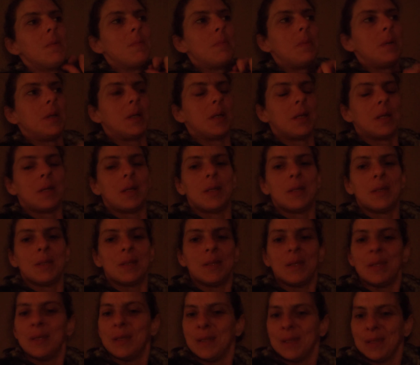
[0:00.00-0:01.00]
Because
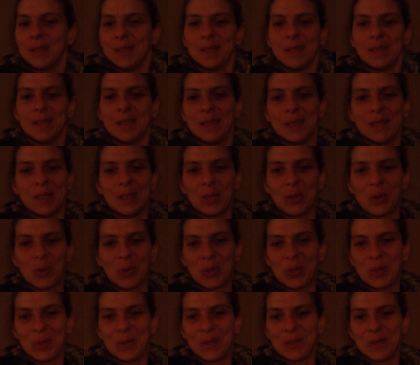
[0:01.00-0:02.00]

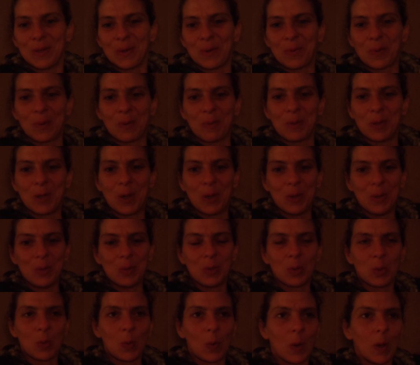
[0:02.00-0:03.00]
you just don't want them to know you
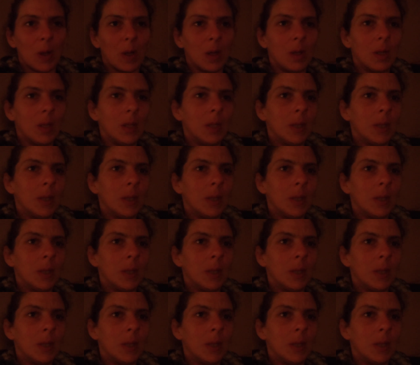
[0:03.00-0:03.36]
snore.